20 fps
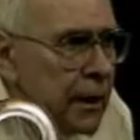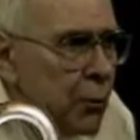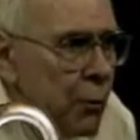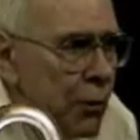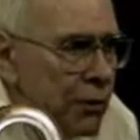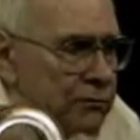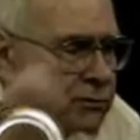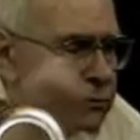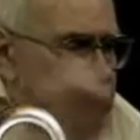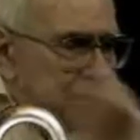
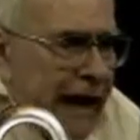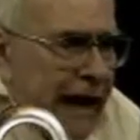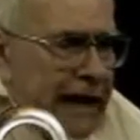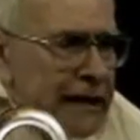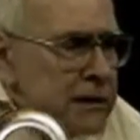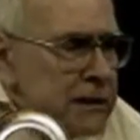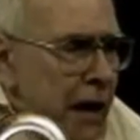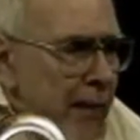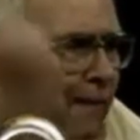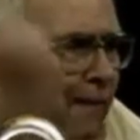will
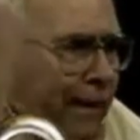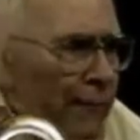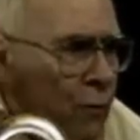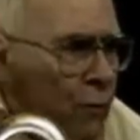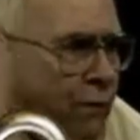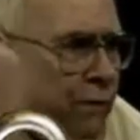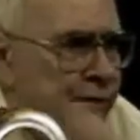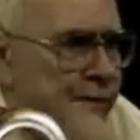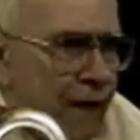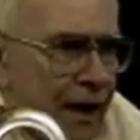stand up and
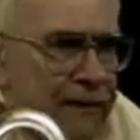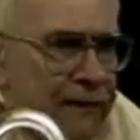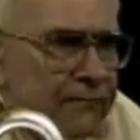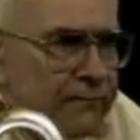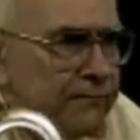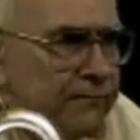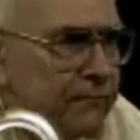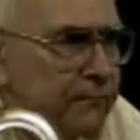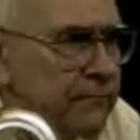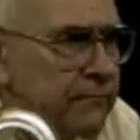will fight
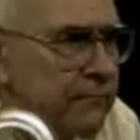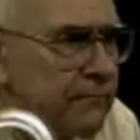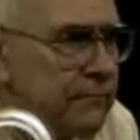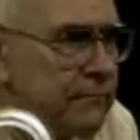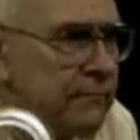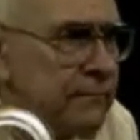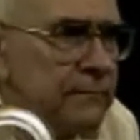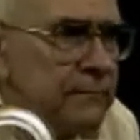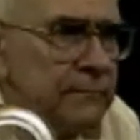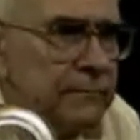
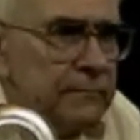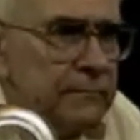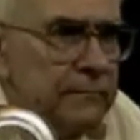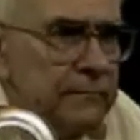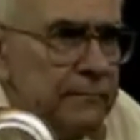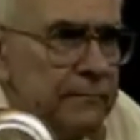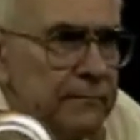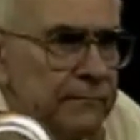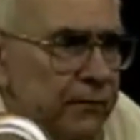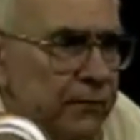
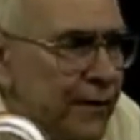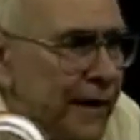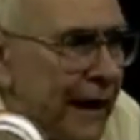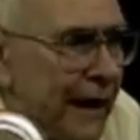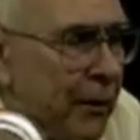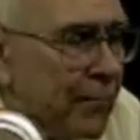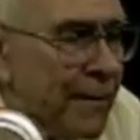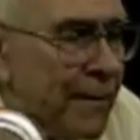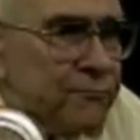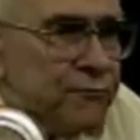for the
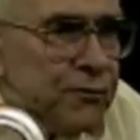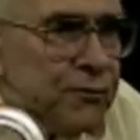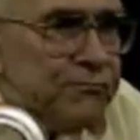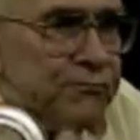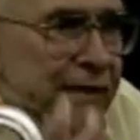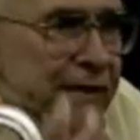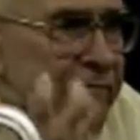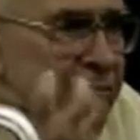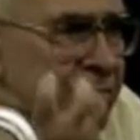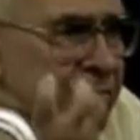elementary
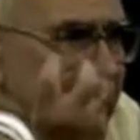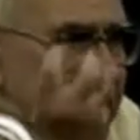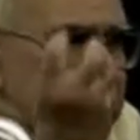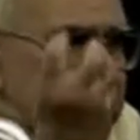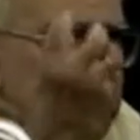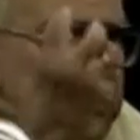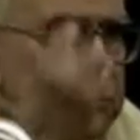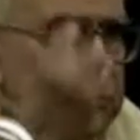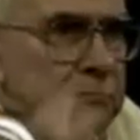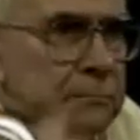
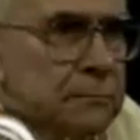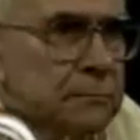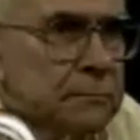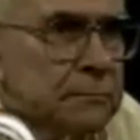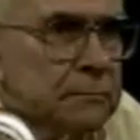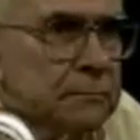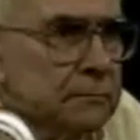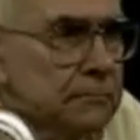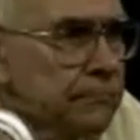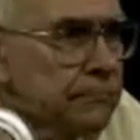preservation
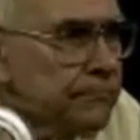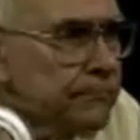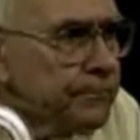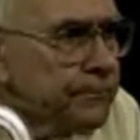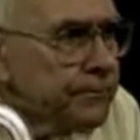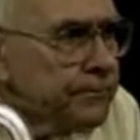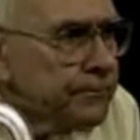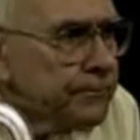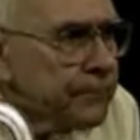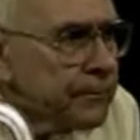
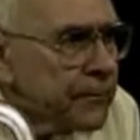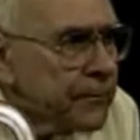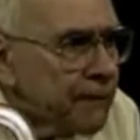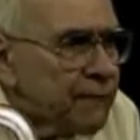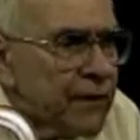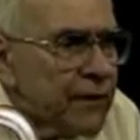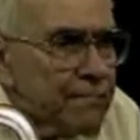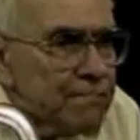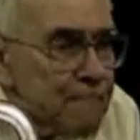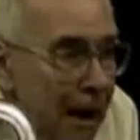of
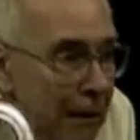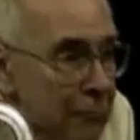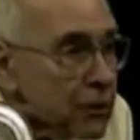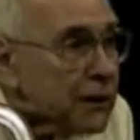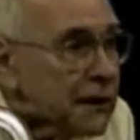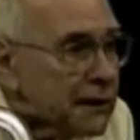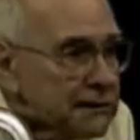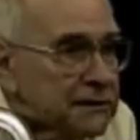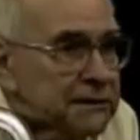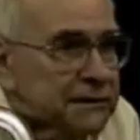the
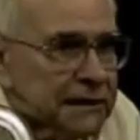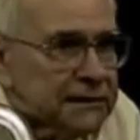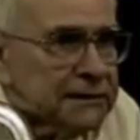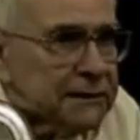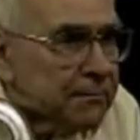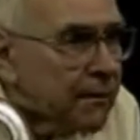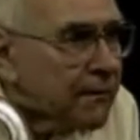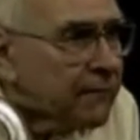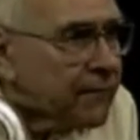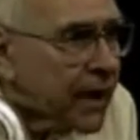American
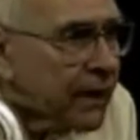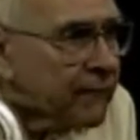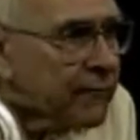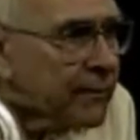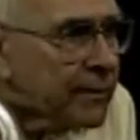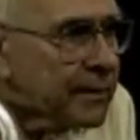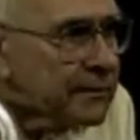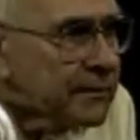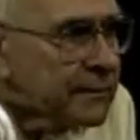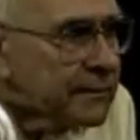system of
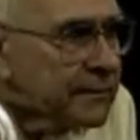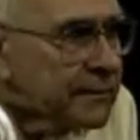government.